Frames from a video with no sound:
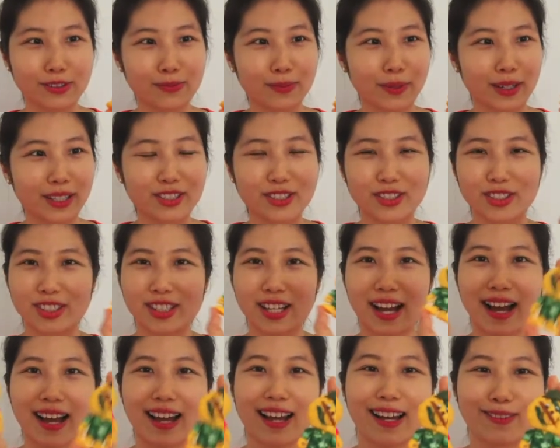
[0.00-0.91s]
but it's just that
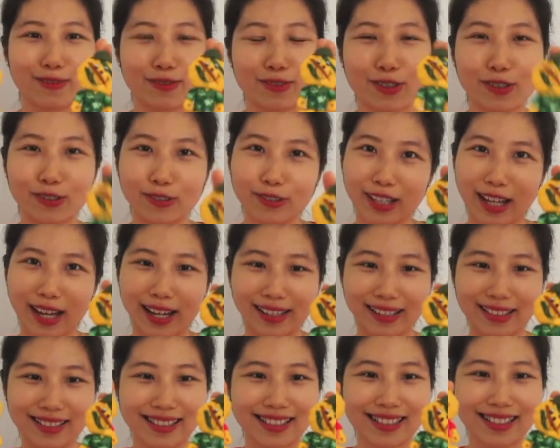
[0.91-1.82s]
I have 2
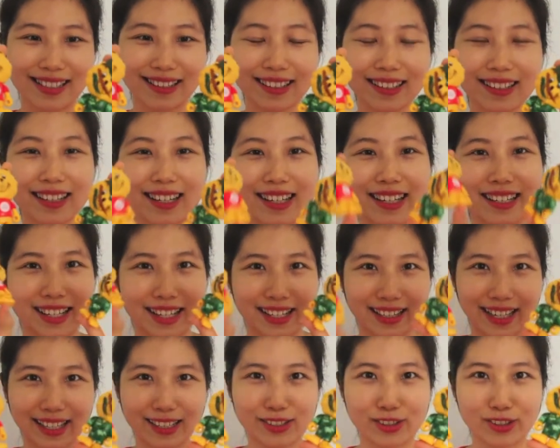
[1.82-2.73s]
lions here that I
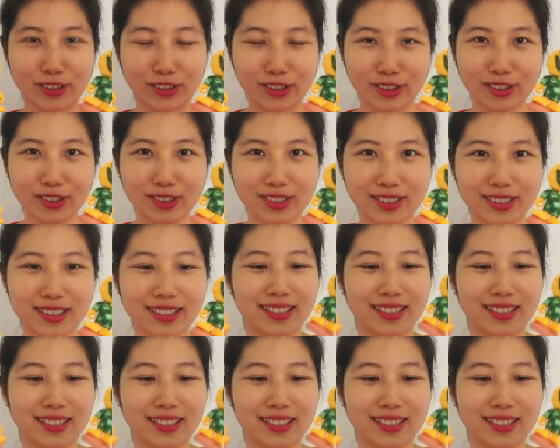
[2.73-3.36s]
like to use.